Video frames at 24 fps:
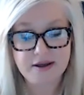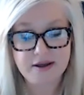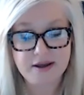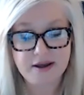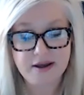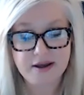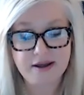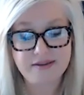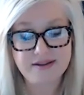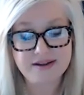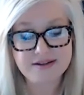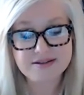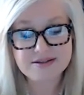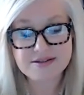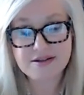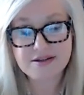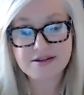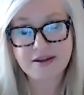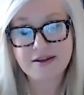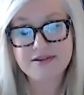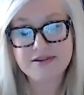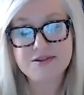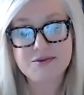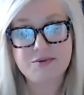And then
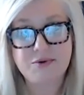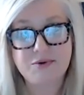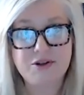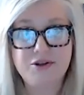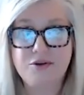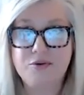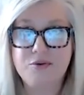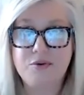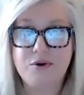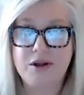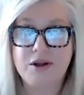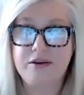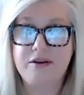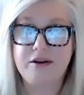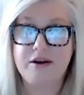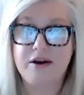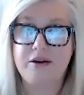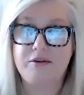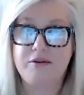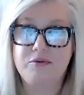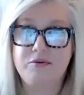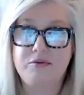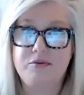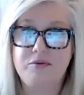discuss what you want
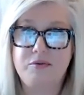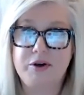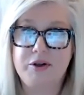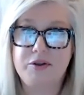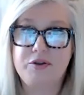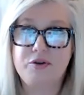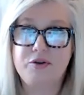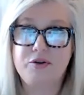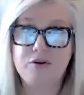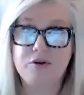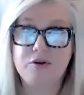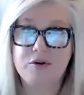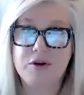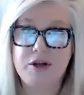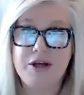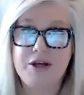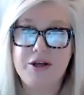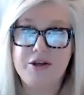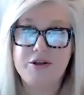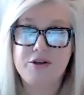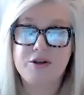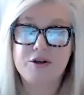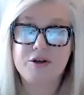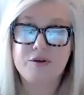done with your
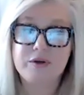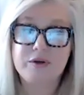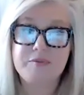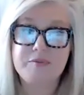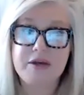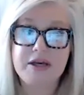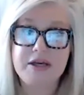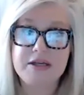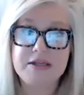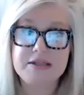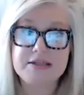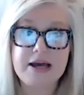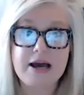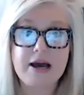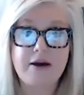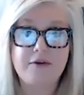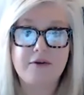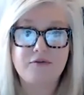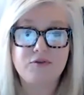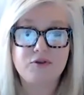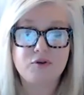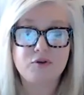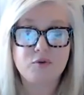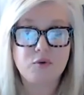remains
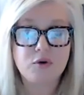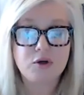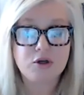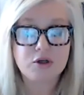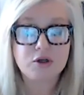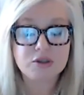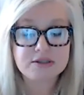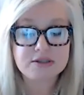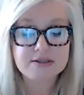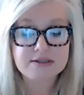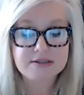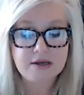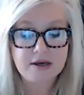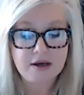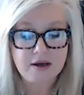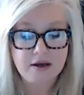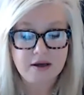afterwards.